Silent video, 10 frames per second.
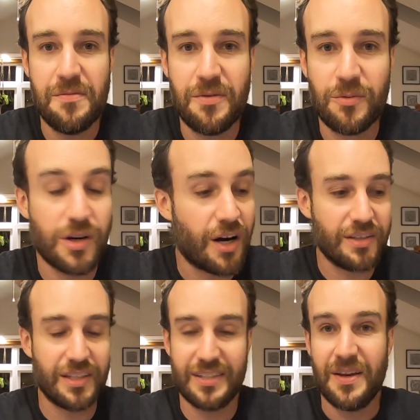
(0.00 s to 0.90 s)

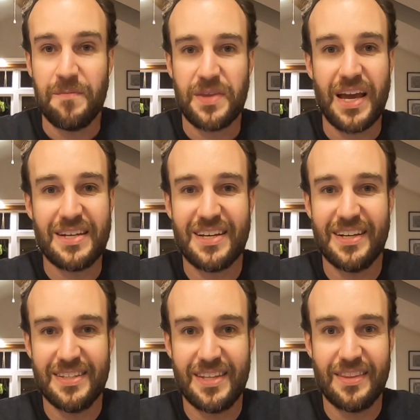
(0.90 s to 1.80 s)
Regardless, the idea
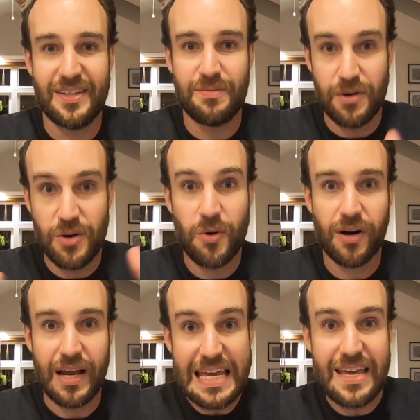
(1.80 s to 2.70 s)
is that this
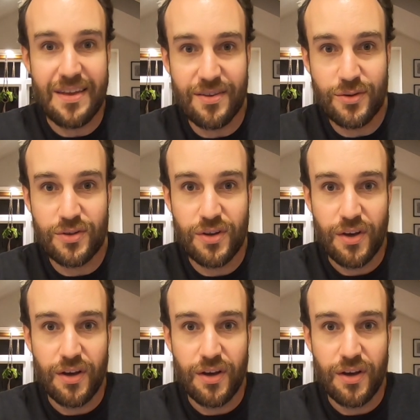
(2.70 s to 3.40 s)
menorah is